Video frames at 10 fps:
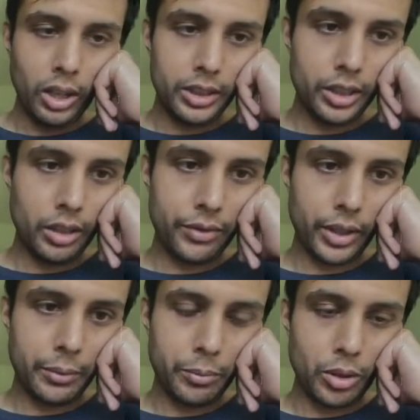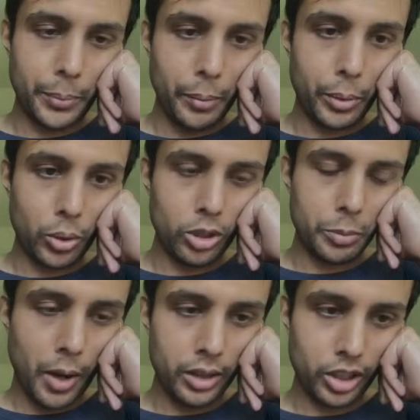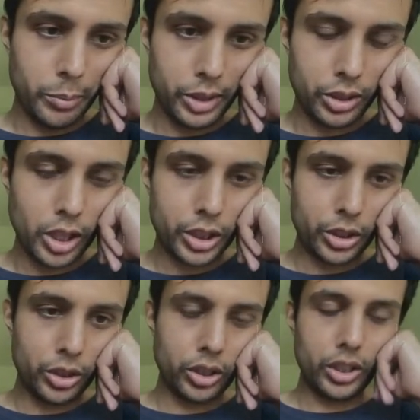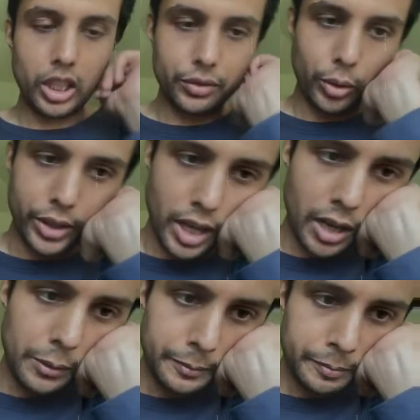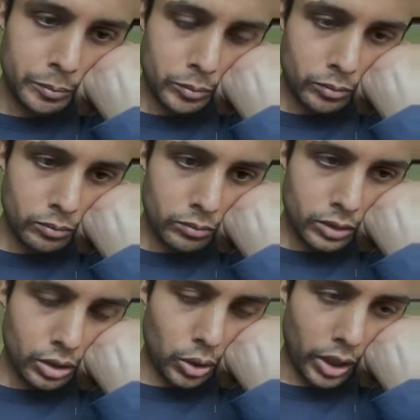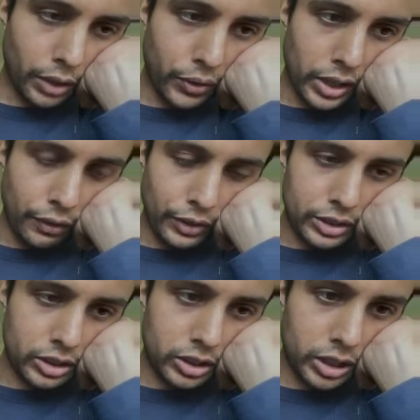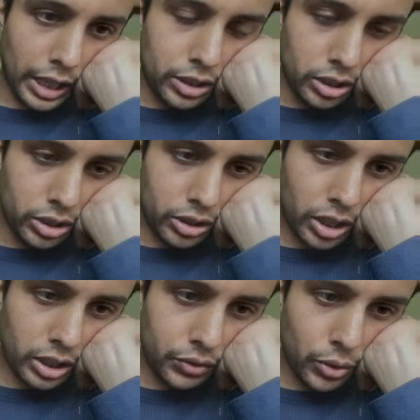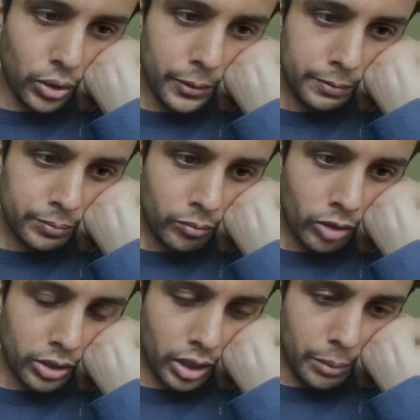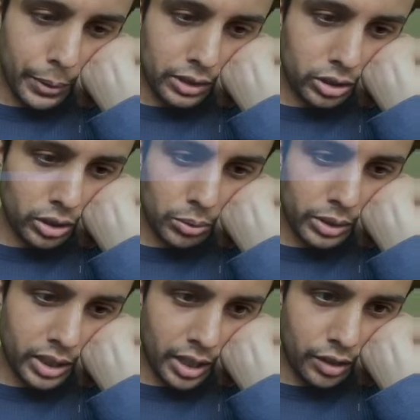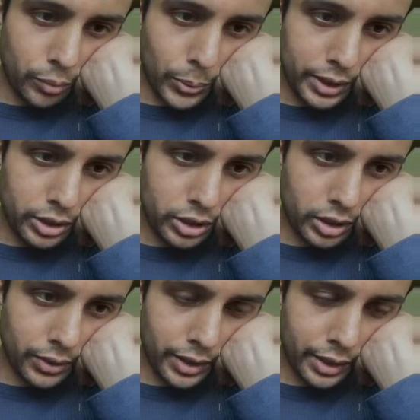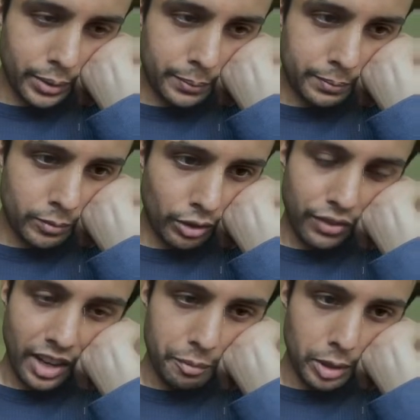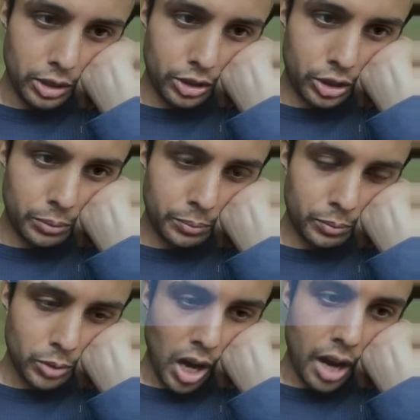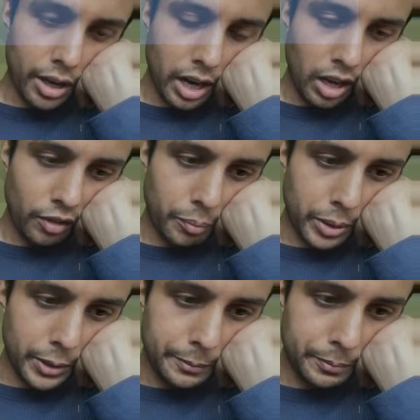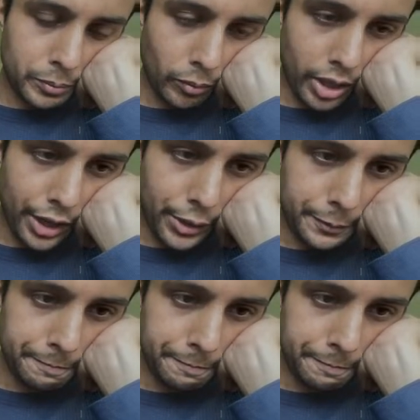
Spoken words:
idea if like the BumperCoins bot is going to be successful or not. So like if it isn't successful, then I basically kind of wasted like 5 months on and off. But yeah,